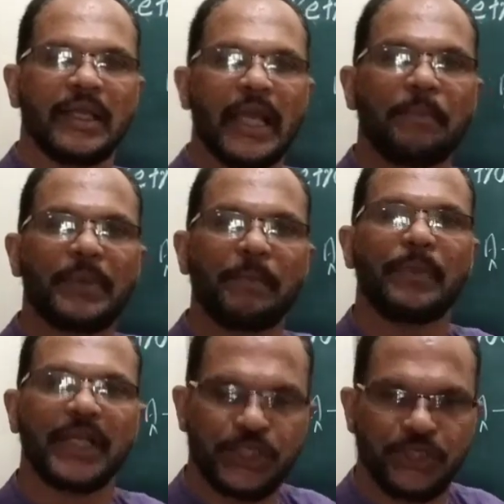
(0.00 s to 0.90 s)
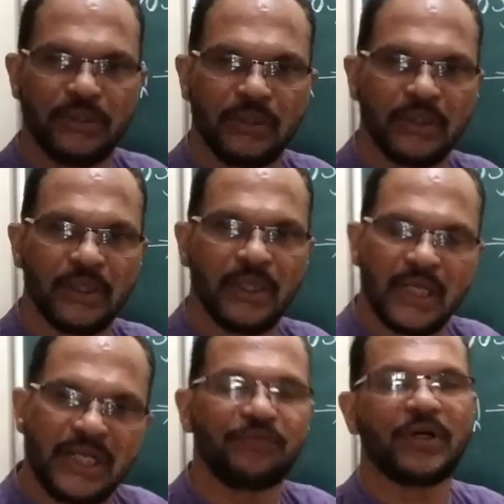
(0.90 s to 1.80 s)
a preparation
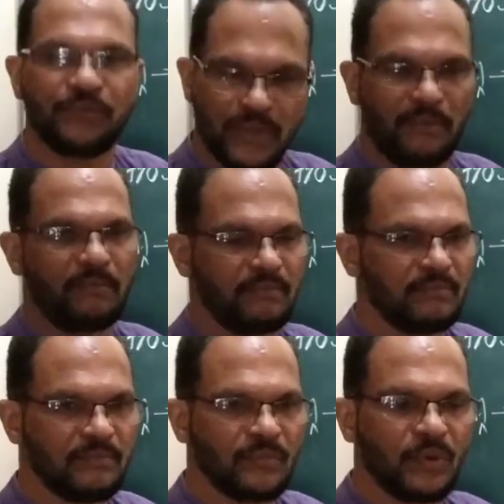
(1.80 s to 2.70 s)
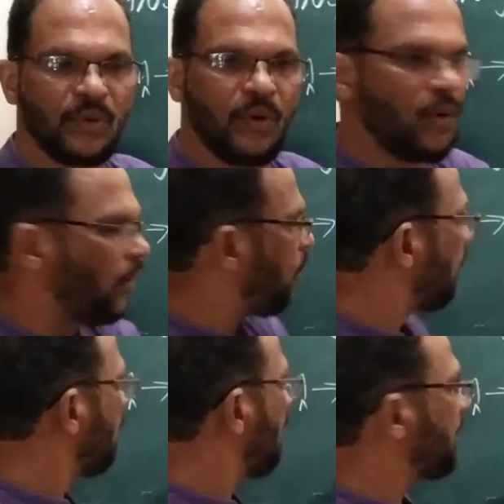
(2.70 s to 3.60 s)
differ from
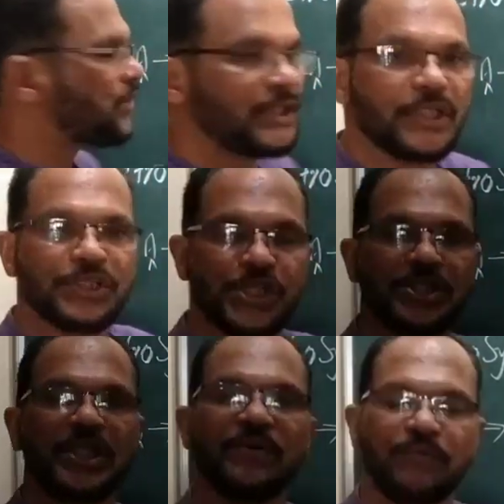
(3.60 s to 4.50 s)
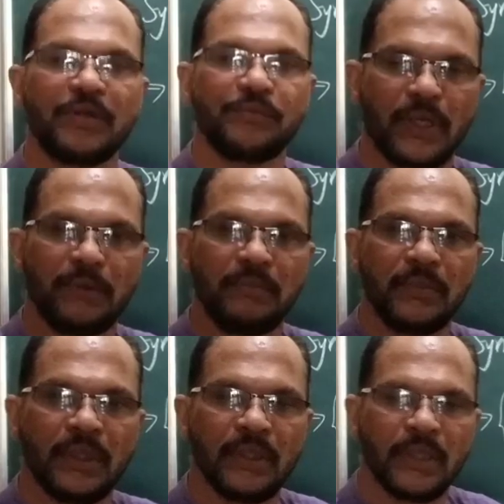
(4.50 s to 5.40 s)
or a synthesis differ from
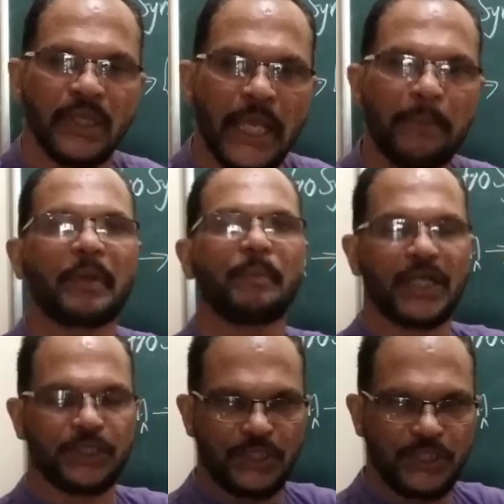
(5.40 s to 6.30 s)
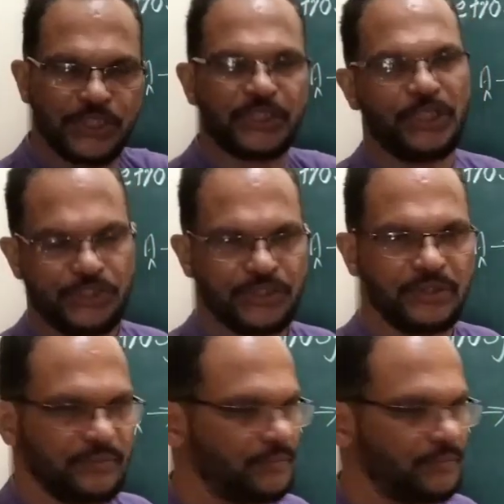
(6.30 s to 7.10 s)
a preparatory stage?